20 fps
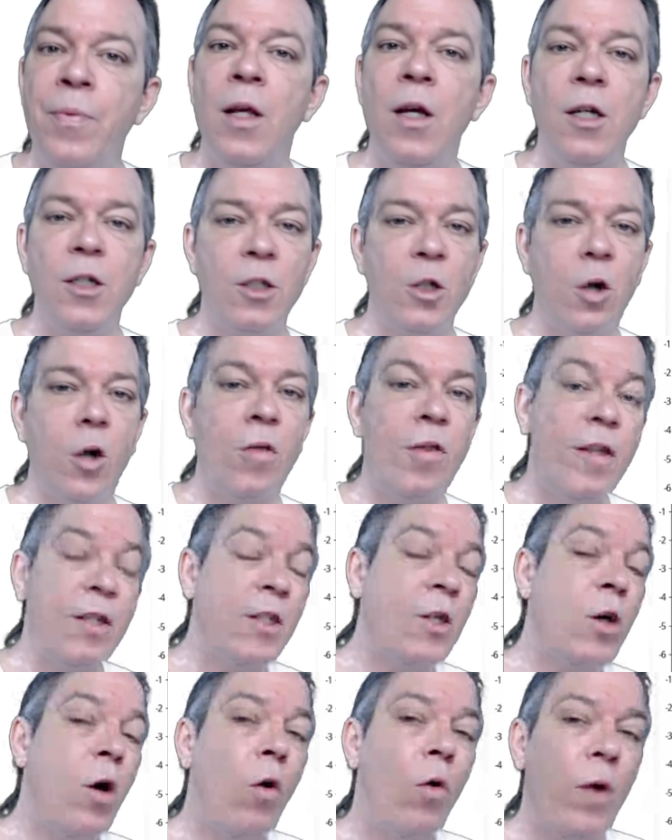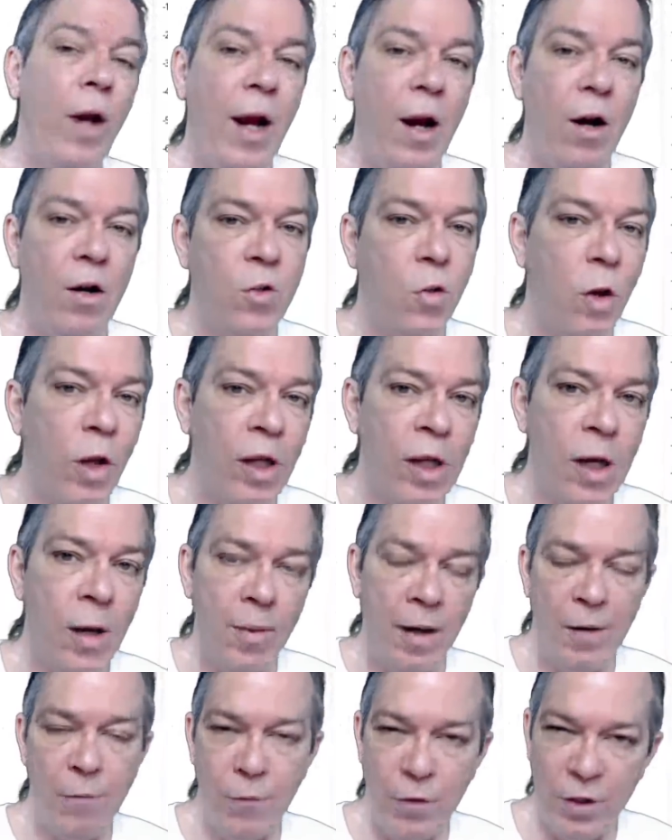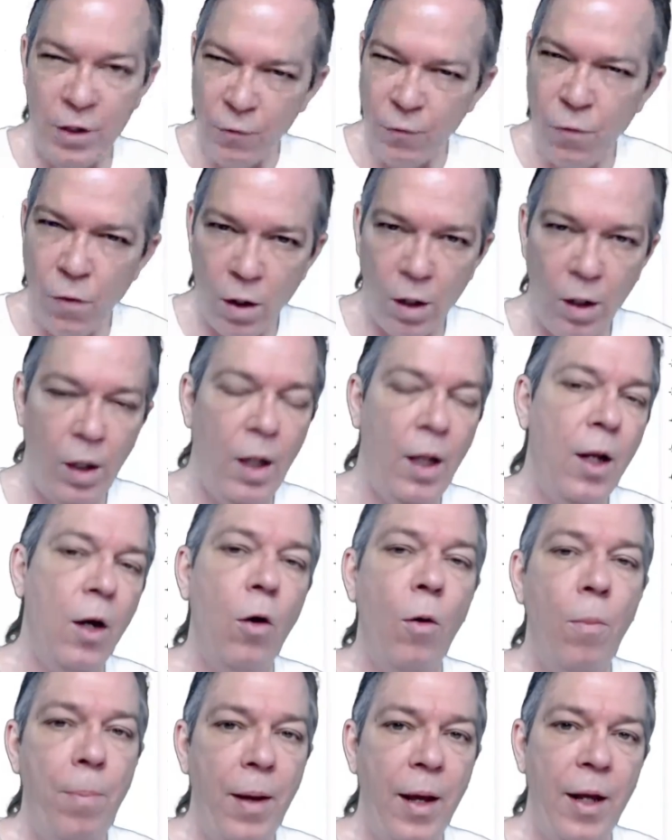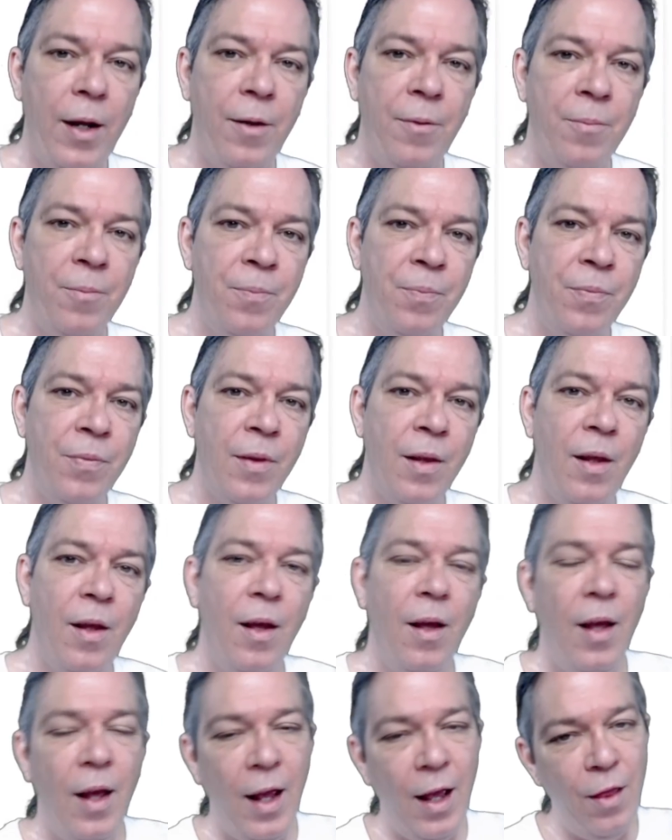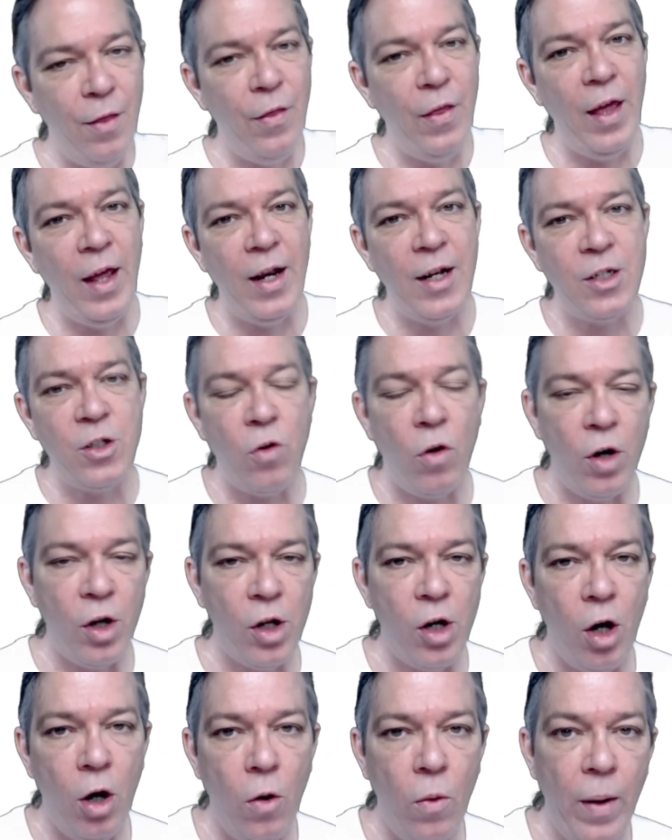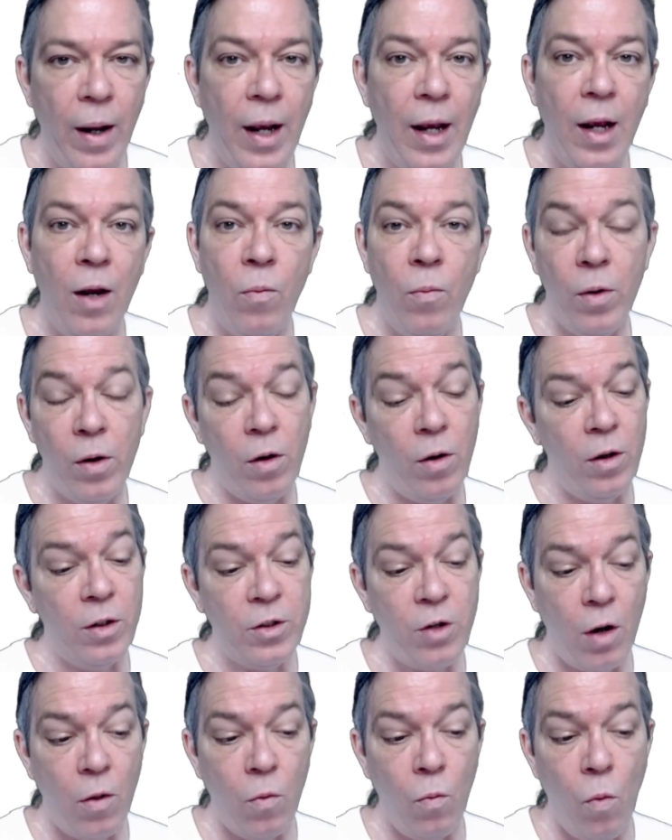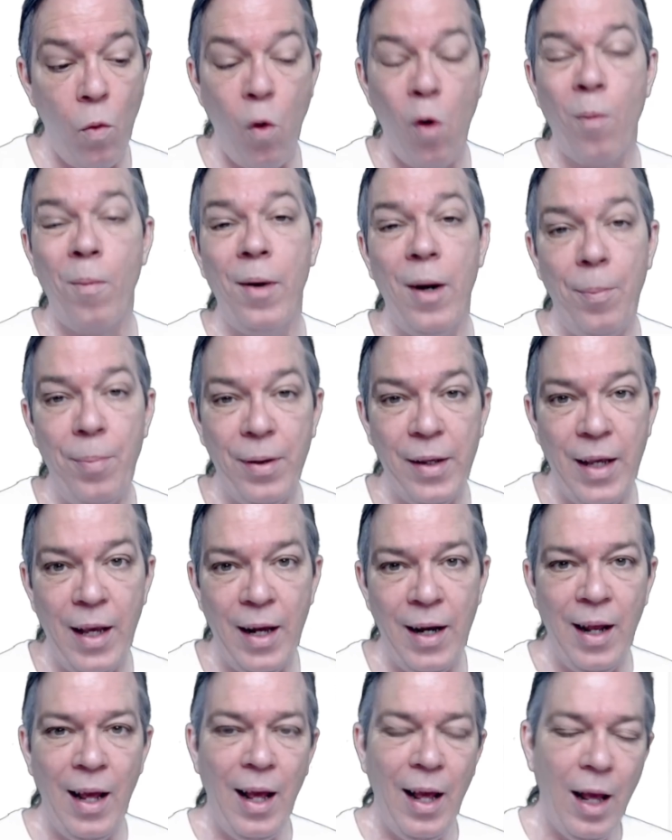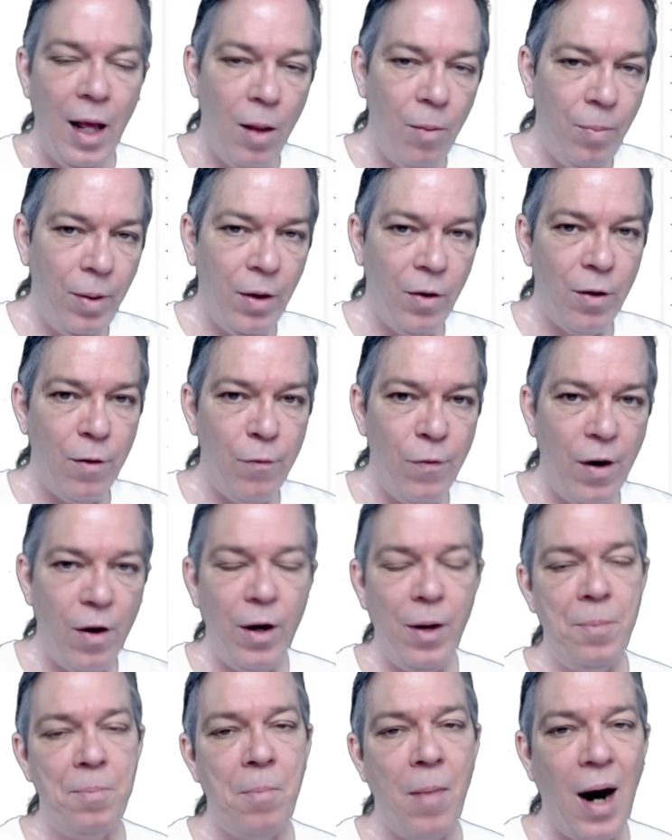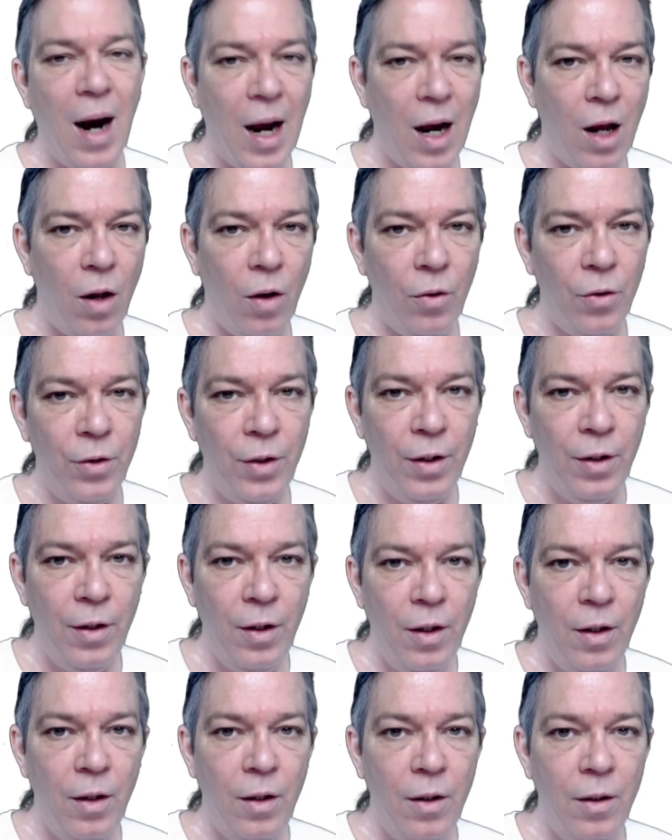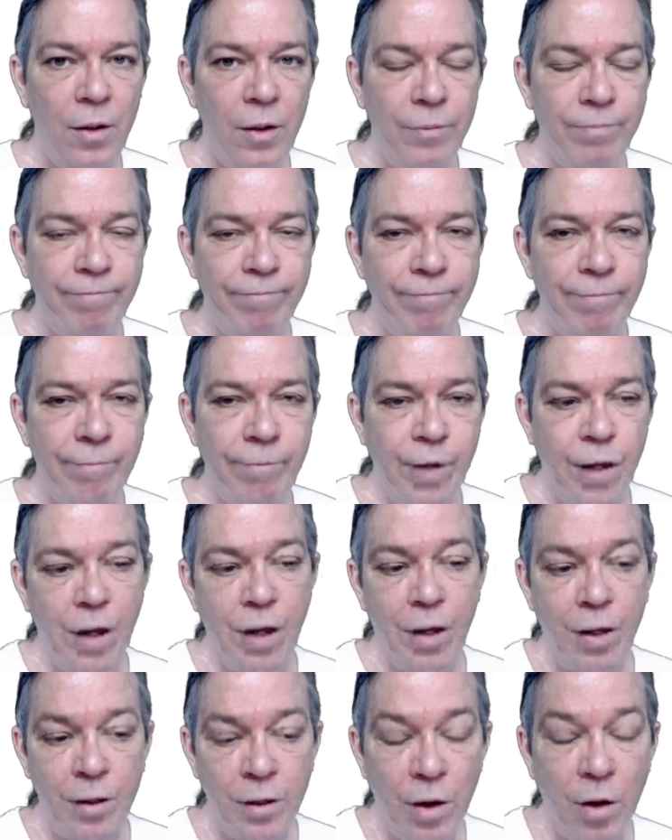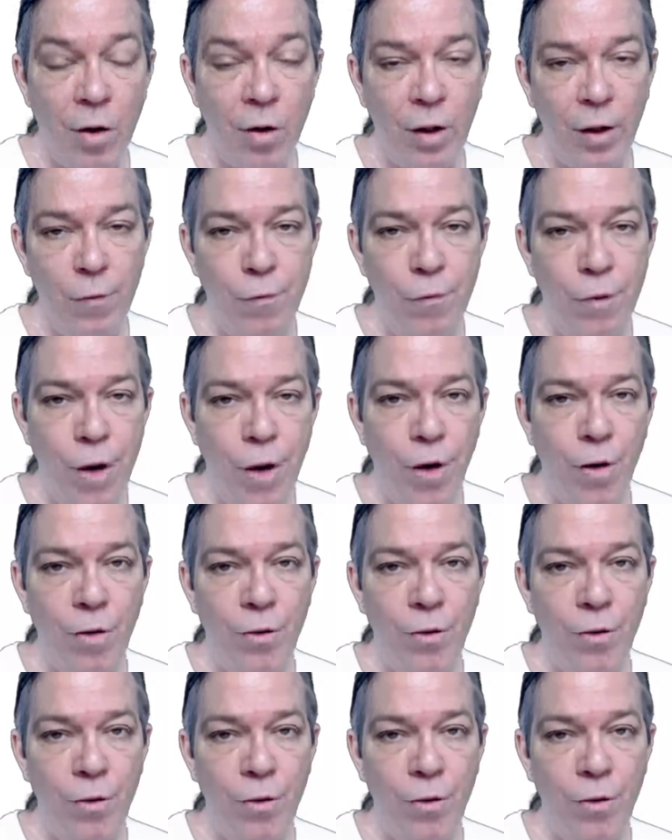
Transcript: Showing this cold air is only coming in just for a little bit, and then it's going to go away, and we're going to start warming up again and be on a very mild uh, early fall.